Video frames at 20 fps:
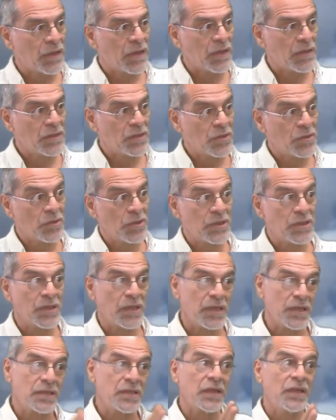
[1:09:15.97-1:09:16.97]
And so it is
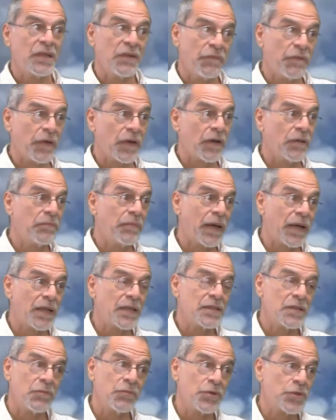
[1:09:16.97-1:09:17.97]
a, it's a difficult
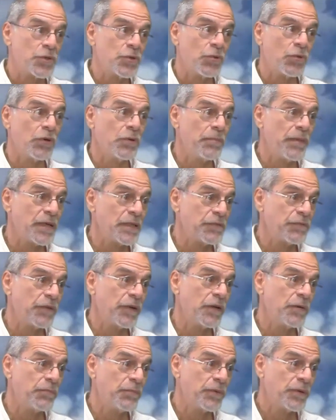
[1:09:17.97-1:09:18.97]
balance. I wish you all the best,
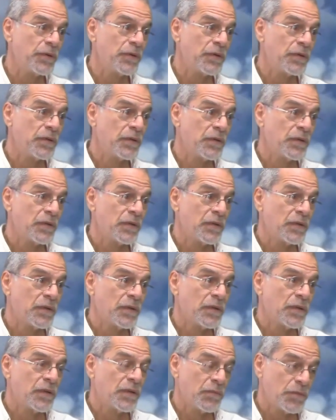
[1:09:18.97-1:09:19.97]
Phillip
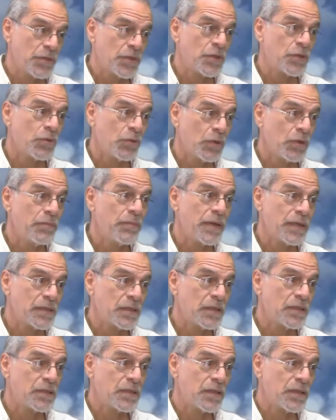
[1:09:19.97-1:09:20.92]
wish you all the best.